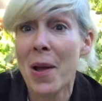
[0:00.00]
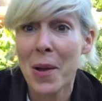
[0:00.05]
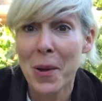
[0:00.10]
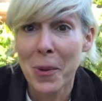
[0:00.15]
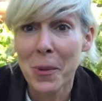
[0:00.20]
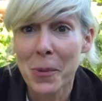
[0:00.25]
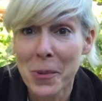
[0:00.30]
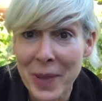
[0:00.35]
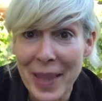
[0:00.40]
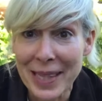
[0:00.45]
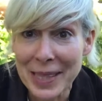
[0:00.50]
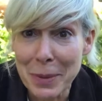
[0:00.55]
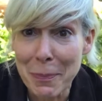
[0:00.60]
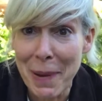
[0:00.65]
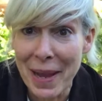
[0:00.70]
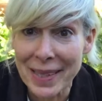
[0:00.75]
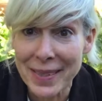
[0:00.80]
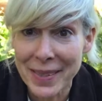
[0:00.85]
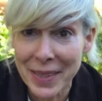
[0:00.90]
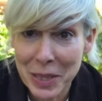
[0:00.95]
Well, that
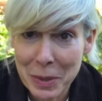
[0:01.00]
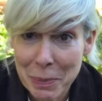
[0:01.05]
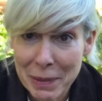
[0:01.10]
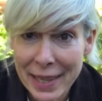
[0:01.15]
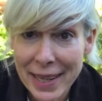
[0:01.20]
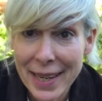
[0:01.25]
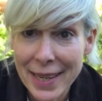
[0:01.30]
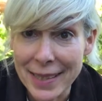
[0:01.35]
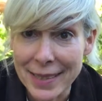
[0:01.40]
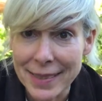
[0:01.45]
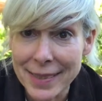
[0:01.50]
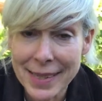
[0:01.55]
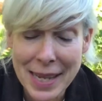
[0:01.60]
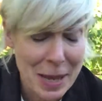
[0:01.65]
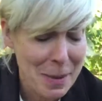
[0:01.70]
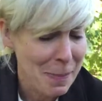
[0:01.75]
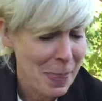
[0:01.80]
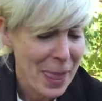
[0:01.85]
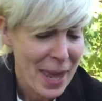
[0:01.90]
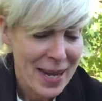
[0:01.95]
depends on the plant.
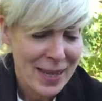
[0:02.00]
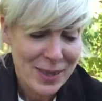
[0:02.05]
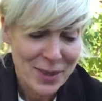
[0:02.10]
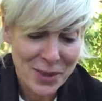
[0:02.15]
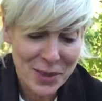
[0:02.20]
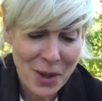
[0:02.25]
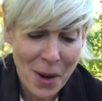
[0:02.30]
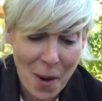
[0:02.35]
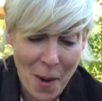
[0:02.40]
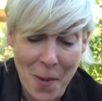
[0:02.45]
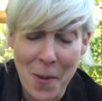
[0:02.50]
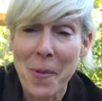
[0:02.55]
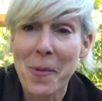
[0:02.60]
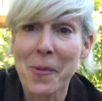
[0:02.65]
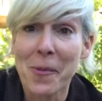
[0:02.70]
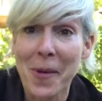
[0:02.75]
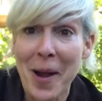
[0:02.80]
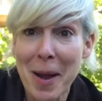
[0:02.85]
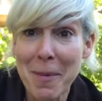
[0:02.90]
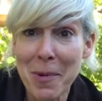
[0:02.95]
So
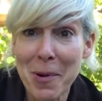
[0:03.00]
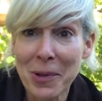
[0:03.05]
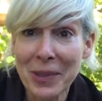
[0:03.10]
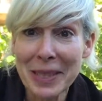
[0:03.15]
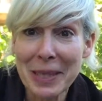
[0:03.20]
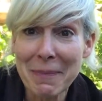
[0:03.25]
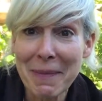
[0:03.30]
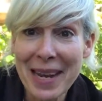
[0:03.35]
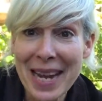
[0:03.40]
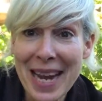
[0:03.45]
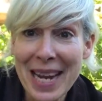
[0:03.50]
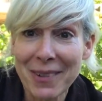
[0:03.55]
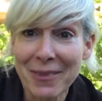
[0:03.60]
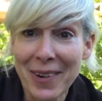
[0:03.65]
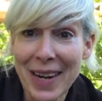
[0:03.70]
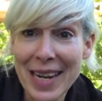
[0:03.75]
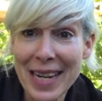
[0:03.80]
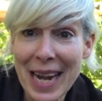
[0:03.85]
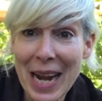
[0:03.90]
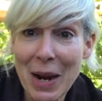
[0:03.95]
I'm holding in my hand
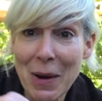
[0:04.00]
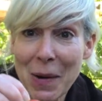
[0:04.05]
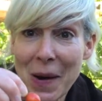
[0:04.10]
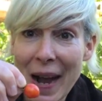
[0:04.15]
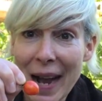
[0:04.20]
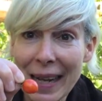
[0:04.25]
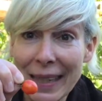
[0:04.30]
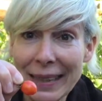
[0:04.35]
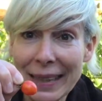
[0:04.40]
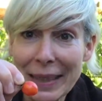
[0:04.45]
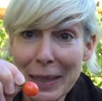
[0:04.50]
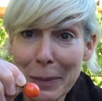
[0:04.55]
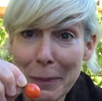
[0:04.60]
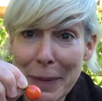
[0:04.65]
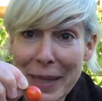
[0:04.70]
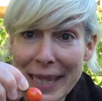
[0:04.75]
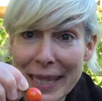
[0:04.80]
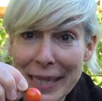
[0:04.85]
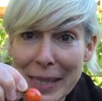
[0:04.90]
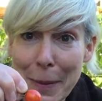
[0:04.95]
right now a little
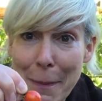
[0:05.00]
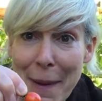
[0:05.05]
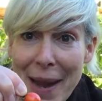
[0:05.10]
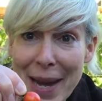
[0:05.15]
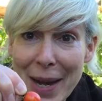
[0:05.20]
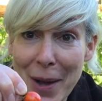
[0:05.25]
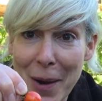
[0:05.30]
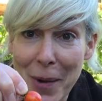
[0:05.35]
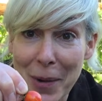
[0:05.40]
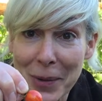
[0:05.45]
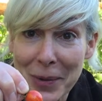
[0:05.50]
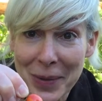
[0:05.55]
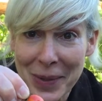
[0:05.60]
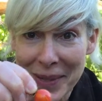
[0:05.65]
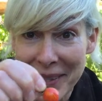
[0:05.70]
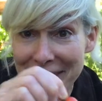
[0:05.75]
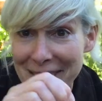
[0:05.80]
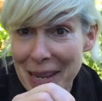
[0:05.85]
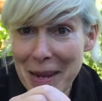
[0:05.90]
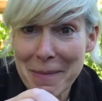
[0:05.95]
mini tomato
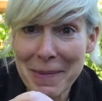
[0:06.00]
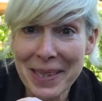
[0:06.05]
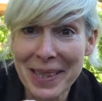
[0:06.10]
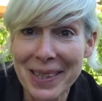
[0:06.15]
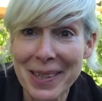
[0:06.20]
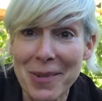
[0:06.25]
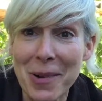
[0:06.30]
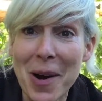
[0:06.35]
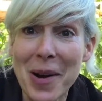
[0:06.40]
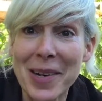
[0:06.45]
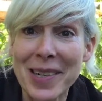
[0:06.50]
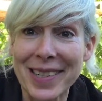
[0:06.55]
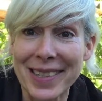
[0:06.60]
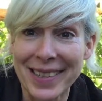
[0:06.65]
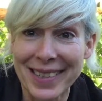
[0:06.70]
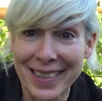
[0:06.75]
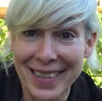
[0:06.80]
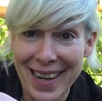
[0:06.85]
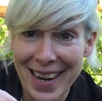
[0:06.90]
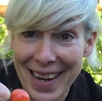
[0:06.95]
because I'm in the
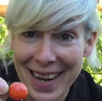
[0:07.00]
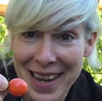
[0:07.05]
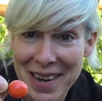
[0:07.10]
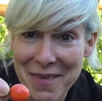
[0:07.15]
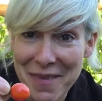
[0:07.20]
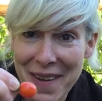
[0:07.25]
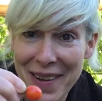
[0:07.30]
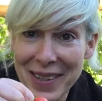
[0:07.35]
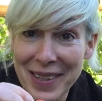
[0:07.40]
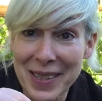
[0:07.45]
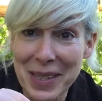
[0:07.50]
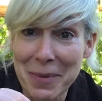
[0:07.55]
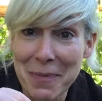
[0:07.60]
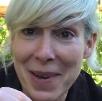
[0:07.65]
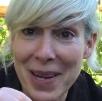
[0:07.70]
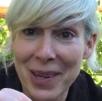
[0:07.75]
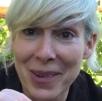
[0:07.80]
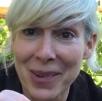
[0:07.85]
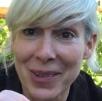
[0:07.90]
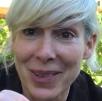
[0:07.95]
garden and I found a
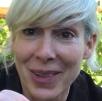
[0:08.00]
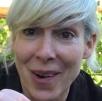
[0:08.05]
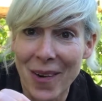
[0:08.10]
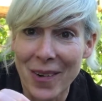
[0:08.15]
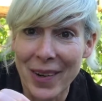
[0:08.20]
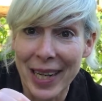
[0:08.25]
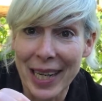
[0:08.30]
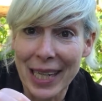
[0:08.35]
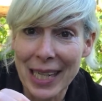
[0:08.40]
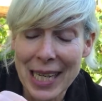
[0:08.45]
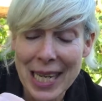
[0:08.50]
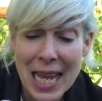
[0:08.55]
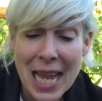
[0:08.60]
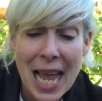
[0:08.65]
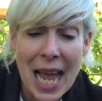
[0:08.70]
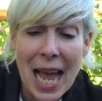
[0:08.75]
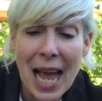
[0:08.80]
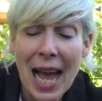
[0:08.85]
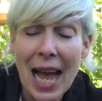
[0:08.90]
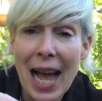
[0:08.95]
tomato growing.
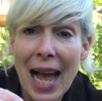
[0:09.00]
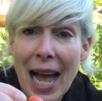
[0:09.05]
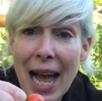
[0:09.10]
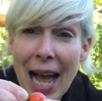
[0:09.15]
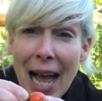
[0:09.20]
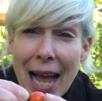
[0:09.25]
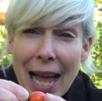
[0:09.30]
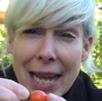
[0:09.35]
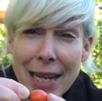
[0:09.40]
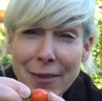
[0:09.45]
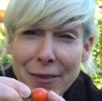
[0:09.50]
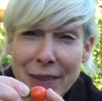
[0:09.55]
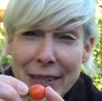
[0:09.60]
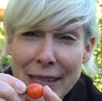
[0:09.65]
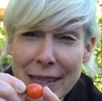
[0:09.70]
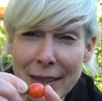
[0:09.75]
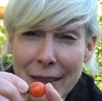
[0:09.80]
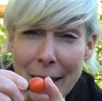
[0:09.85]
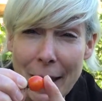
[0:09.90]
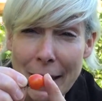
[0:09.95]
I've eaten
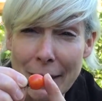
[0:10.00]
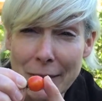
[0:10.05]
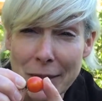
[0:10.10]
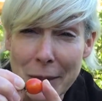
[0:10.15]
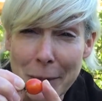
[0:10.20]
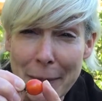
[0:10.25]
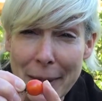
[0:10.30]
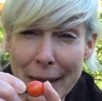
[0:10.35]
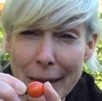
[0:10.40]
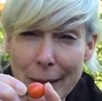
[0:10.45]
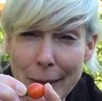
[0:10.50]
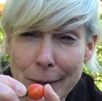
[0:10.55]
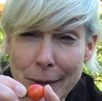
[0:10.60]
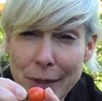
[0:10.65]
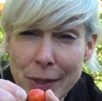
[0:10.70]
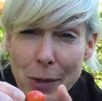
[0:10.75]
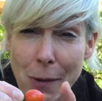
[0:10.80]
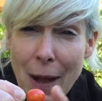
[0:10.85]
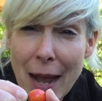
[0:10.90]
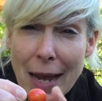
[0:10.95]
a lot of tomatoes,
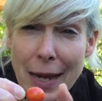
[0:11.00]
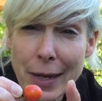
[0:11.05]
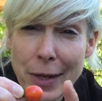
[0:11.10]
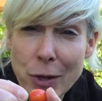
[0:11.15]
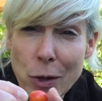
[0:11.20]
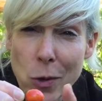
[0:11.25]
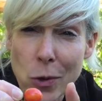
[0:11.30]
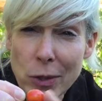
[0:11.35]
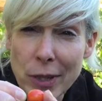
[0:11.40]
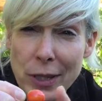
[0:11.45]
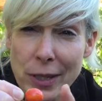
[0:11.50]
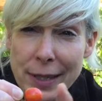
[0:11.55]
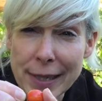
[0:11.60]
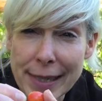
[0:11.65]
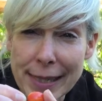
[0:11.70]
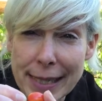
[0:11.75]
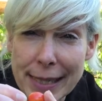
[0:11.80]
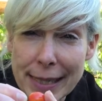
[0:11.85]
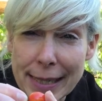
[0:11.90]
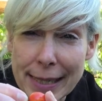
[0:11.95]
so I know there's
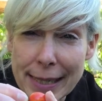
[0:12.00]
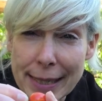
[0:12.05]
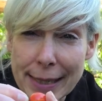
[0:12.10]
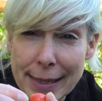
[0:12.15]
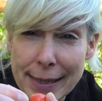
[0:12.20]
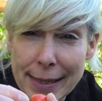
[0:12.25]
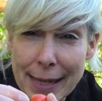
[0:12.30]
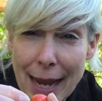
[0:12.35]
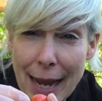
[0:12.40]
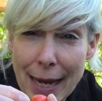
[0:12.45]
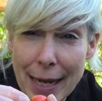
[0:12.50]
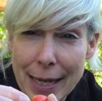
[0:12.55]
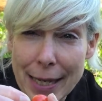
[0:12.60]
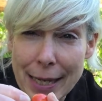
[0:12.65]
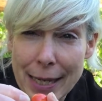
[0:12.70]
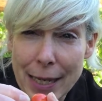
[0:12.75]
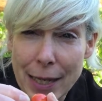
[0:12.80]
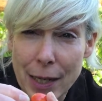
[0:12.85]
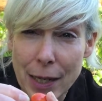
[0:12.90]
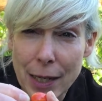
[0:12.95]
seeds inside
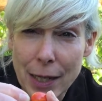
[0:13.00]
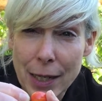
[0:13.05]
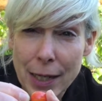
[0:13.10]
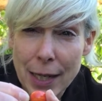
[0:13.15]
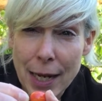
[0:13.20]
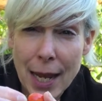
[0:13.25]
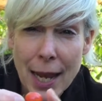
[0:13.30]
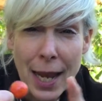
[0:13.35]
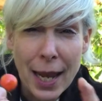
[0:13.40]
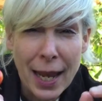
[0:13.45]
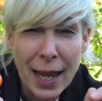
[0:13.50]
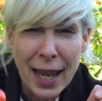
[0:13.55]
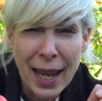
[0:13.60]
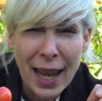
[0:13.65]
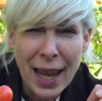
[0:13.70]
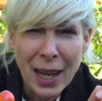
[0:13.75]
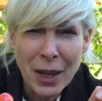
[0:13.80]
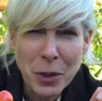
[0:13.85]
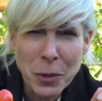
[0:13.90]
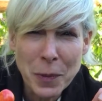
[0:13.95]
here.
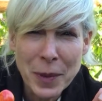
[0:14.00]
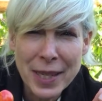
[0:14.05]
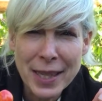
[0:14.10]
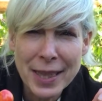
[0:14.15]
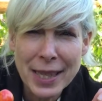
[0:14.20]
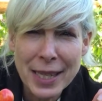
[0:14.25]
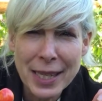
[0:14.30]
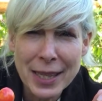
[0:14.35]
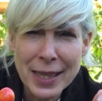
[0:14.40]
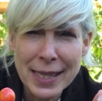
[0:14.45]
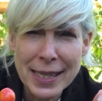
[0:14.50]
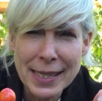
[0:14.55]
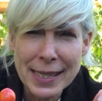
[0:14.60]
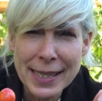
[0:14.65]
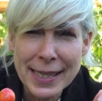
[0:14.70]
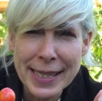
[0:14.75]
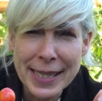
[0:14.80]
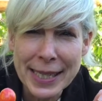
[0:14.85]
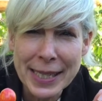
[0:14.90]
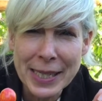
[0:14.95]
How do we think these
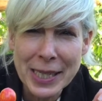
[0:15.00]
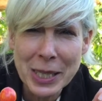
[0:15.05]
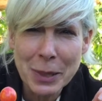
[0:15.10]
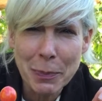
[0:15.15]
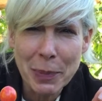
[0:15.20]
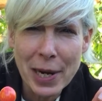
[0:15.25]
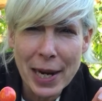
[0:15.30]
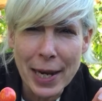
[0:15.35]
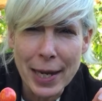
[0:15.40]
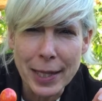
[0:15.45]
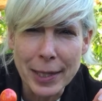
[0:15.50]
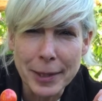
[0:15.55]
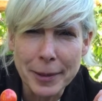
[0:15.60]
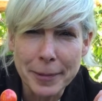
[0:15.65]
seeds spread?